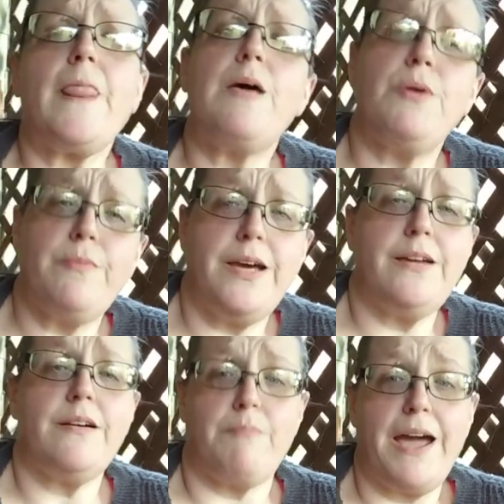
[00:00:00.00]
I put my
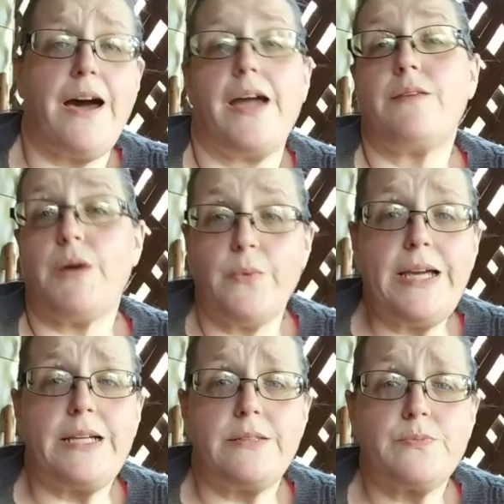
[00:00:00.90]
height and my
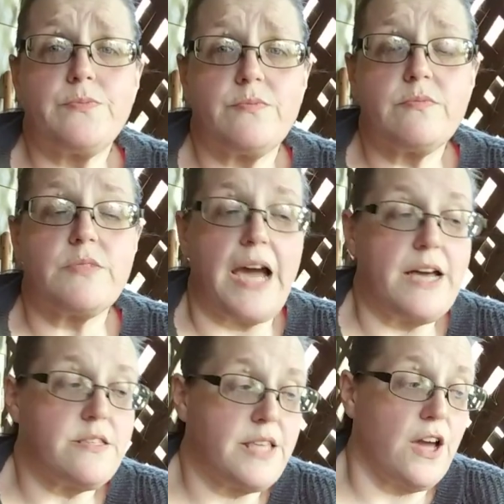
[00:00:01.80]
weight
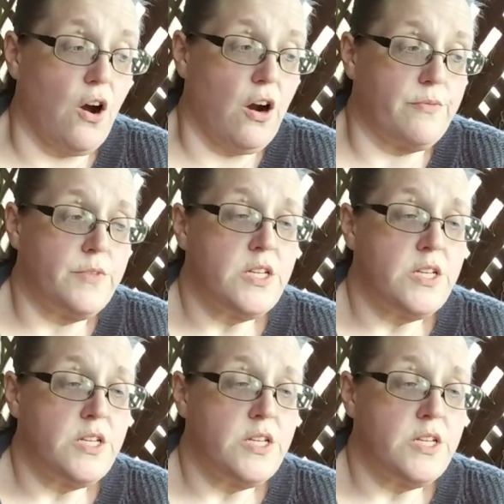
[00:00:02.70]
as they are.